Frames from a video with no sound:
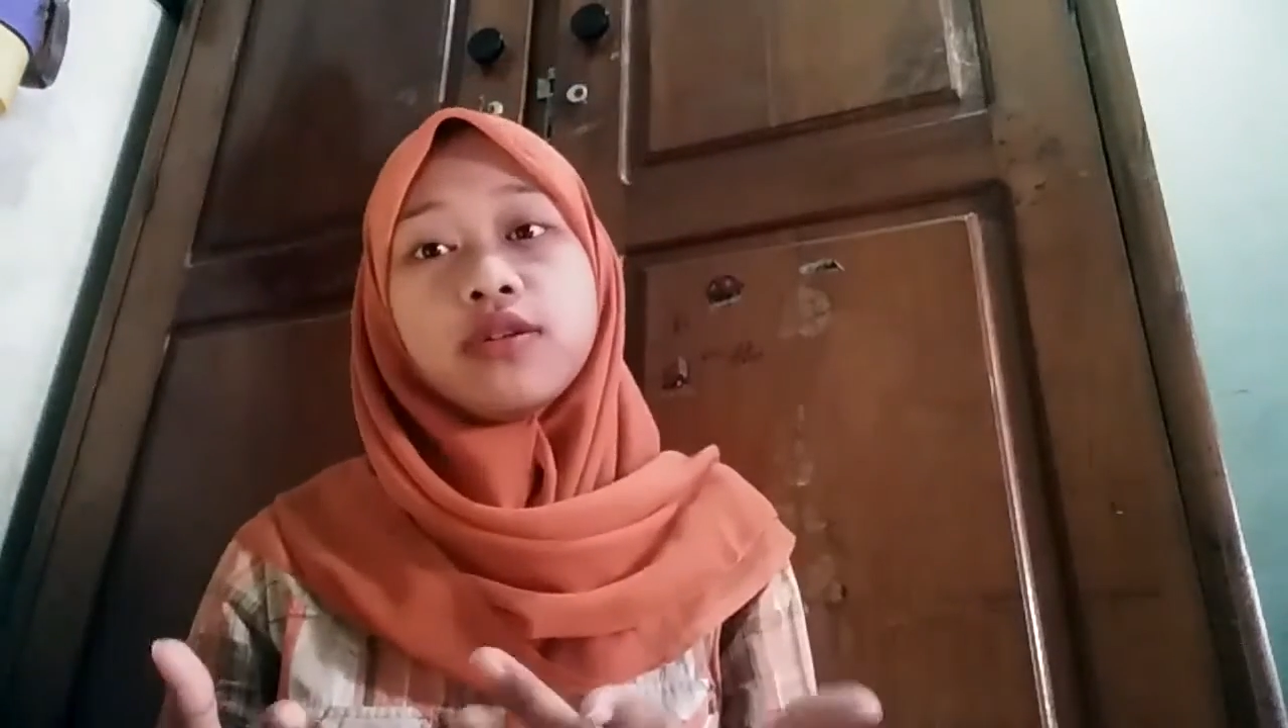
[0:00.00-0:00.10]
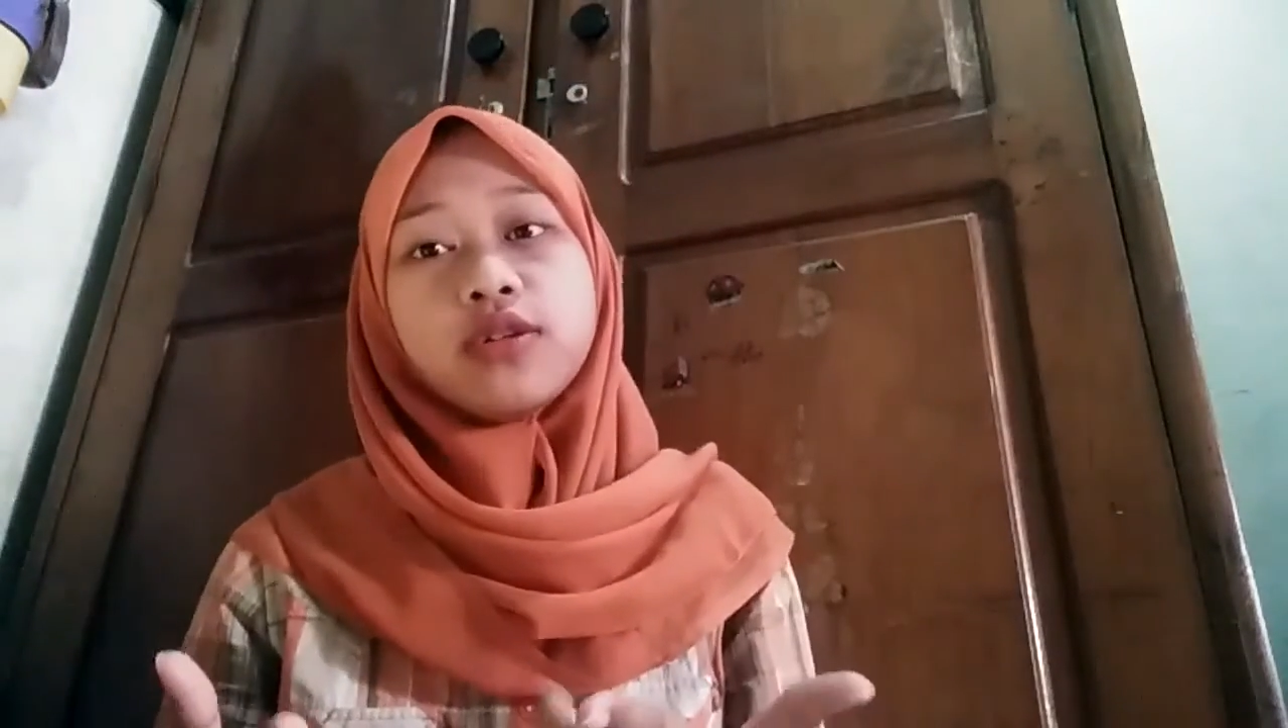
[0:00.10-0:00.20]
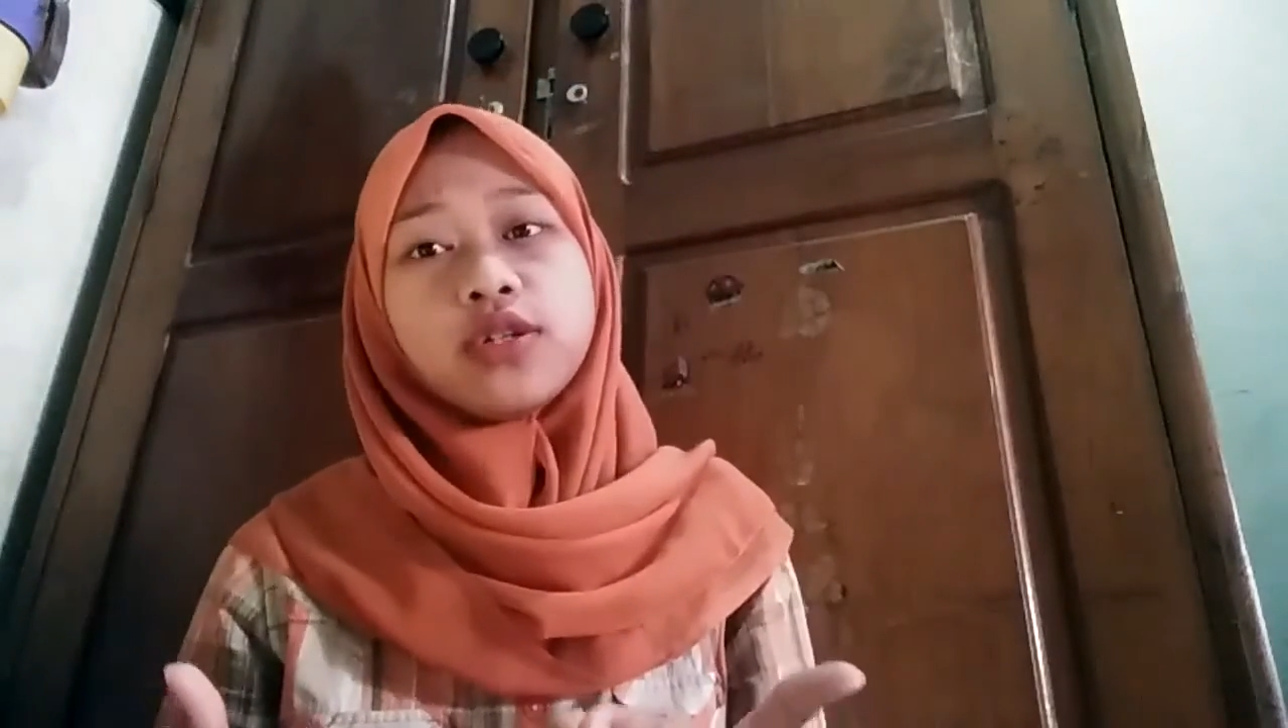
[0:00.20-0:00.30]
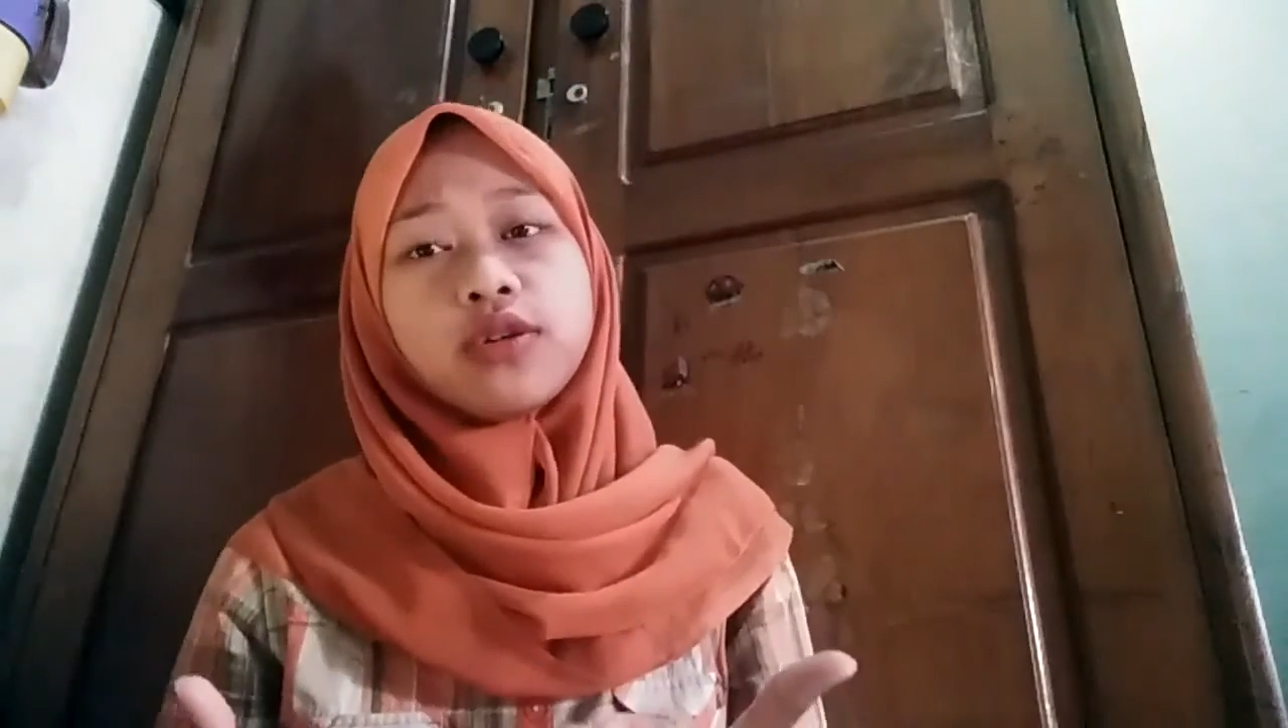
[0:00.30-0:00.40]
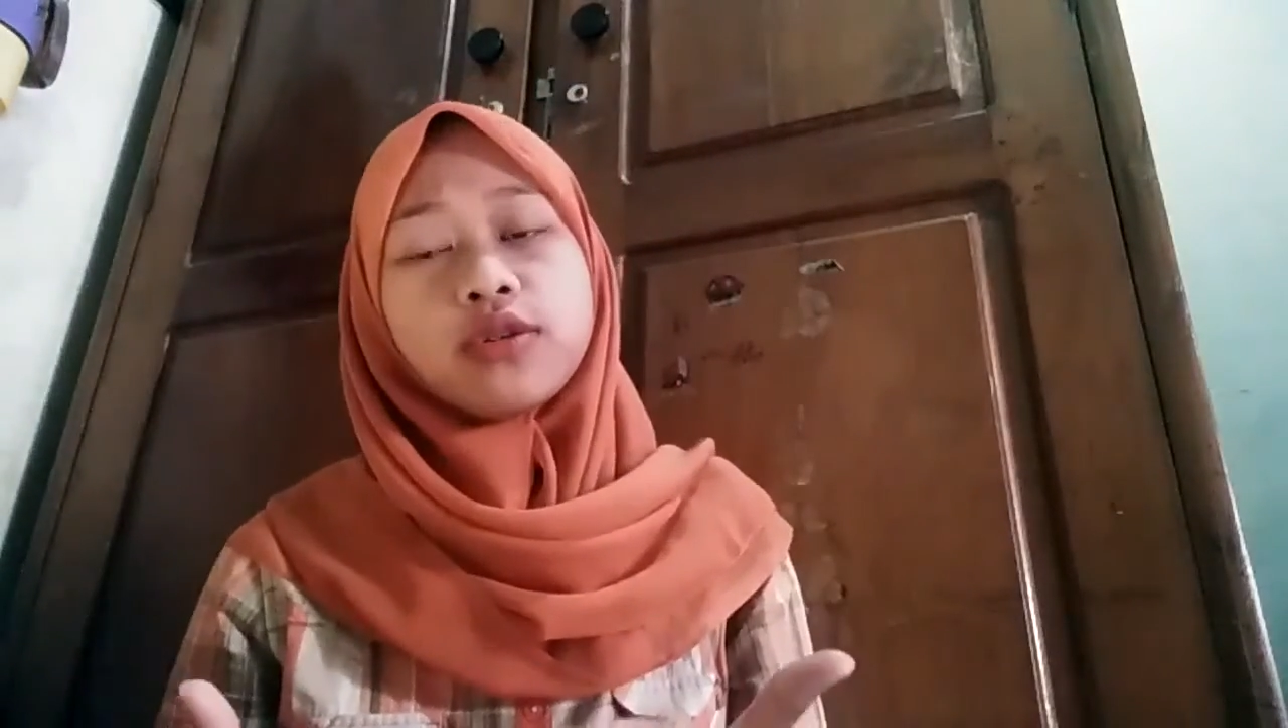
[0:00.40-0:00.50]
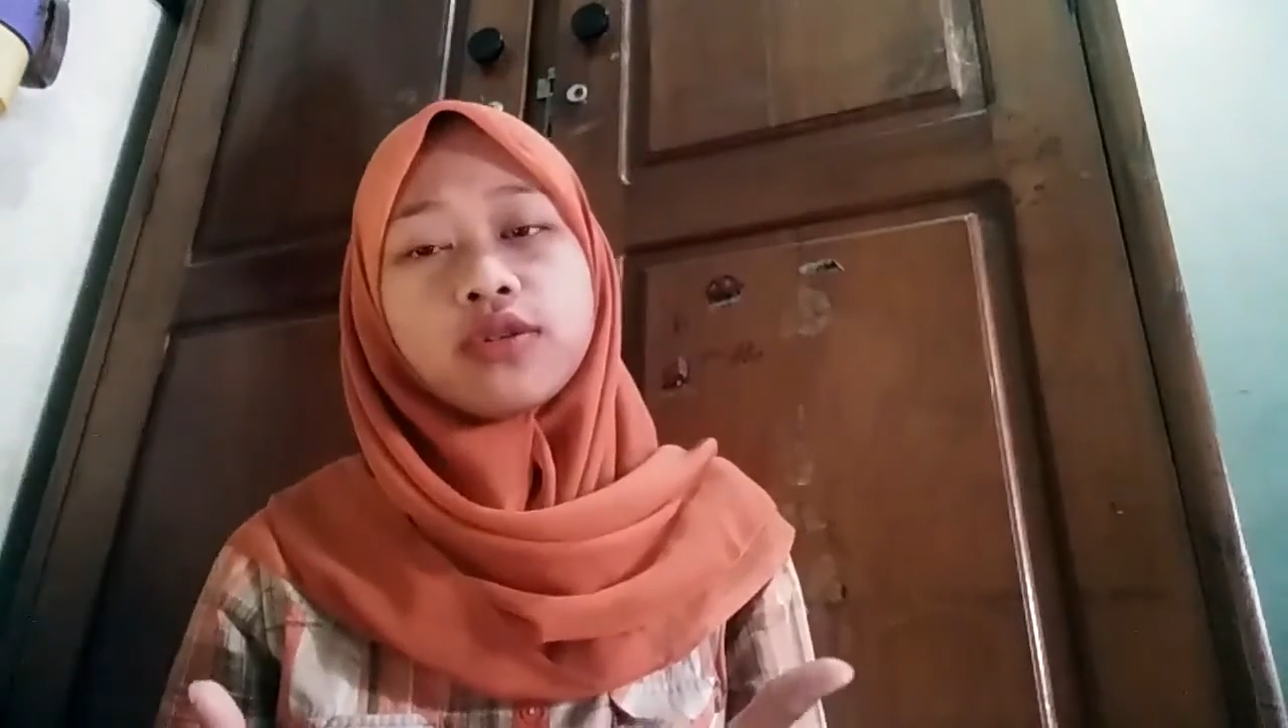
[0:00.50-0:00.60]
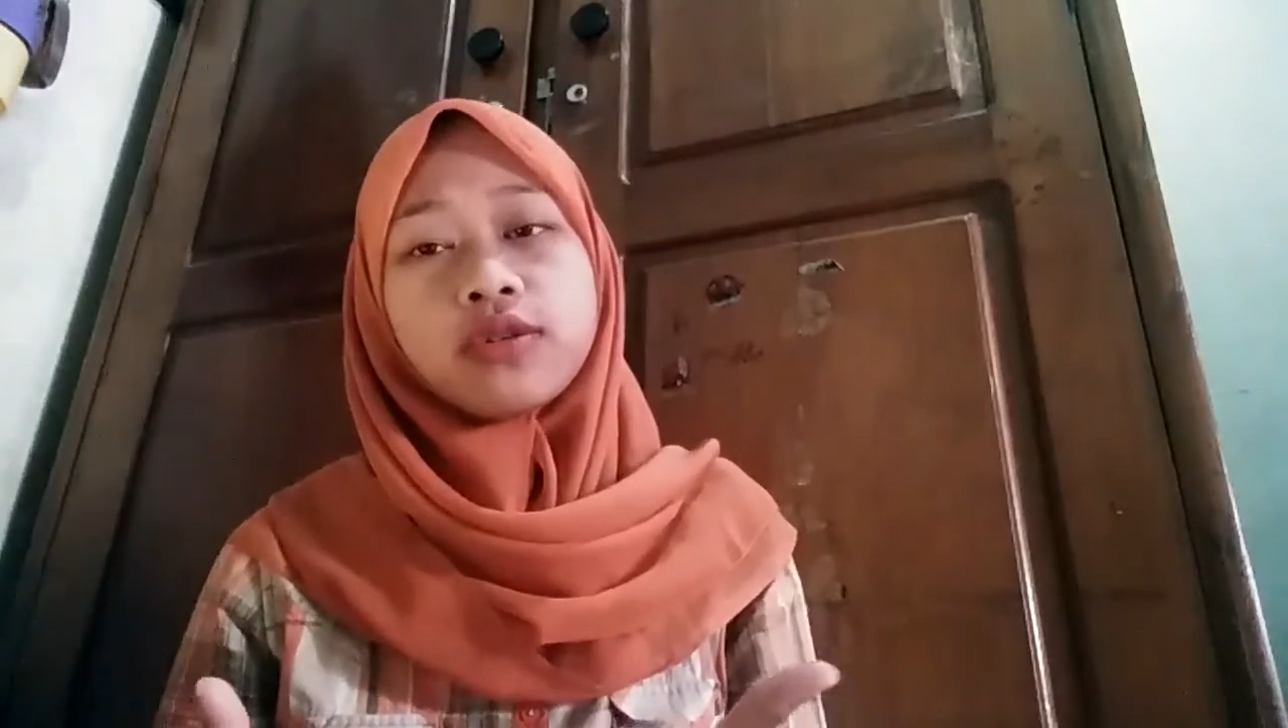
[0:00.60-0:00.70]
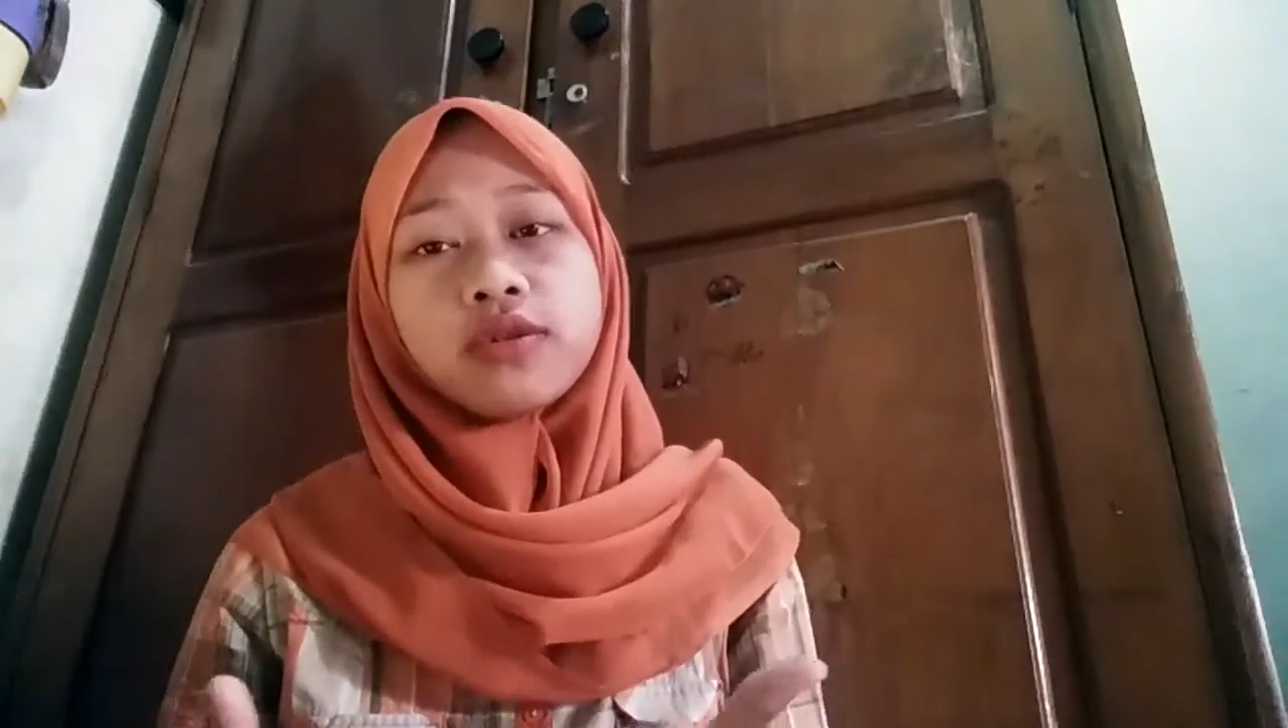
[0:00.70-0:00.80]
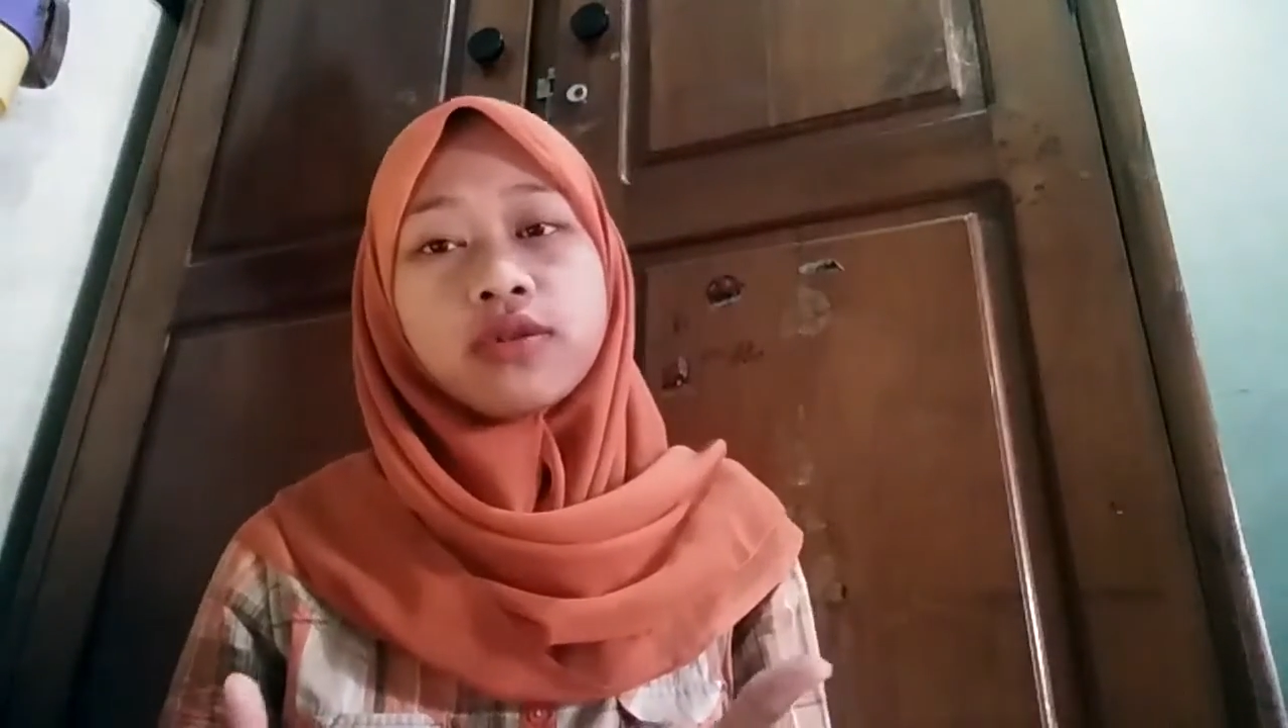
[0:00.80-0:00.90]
you should